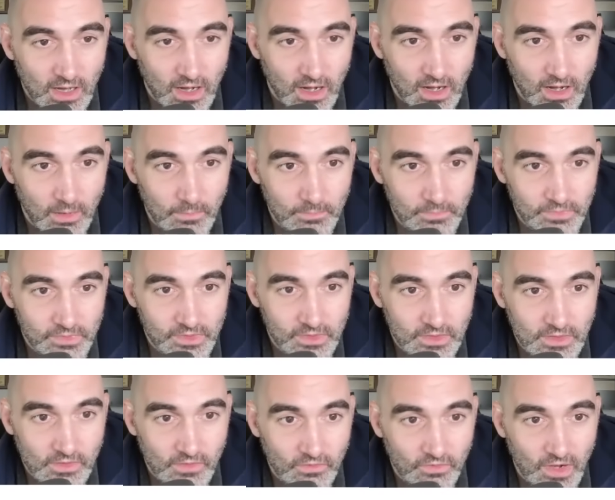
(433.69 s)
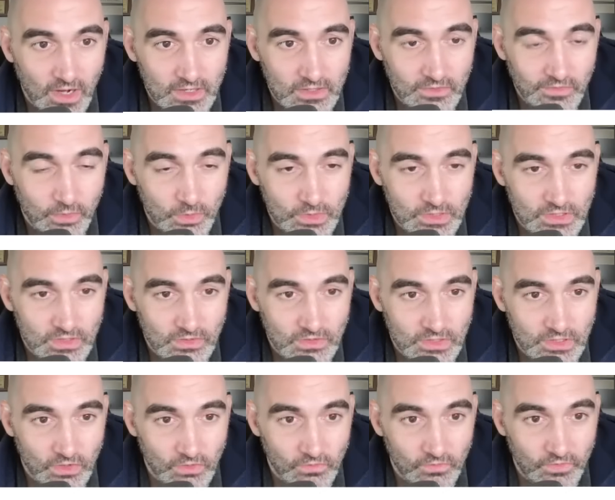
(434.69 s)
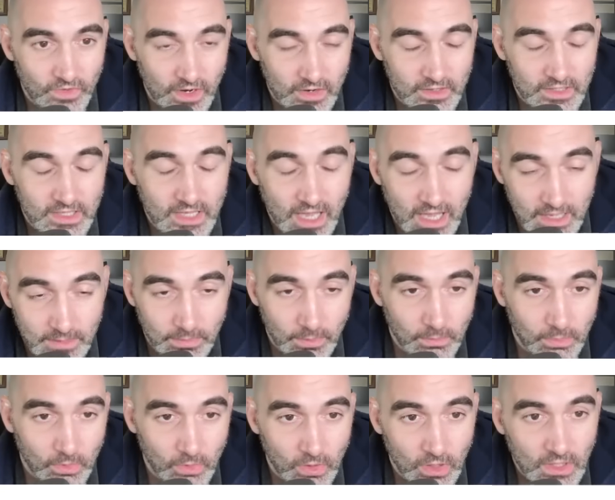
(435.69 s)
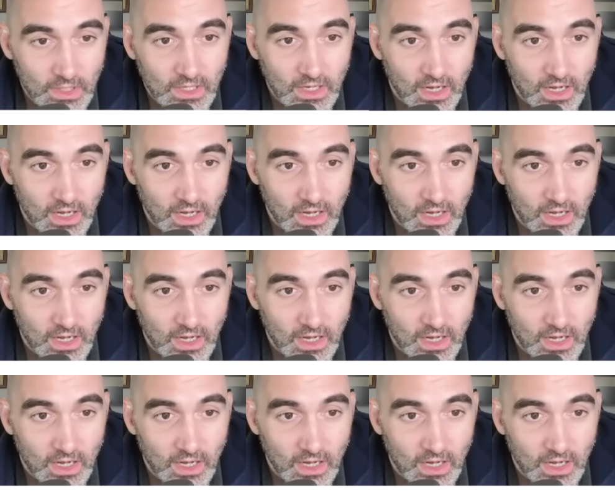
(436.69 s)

Wagner forces are still very capable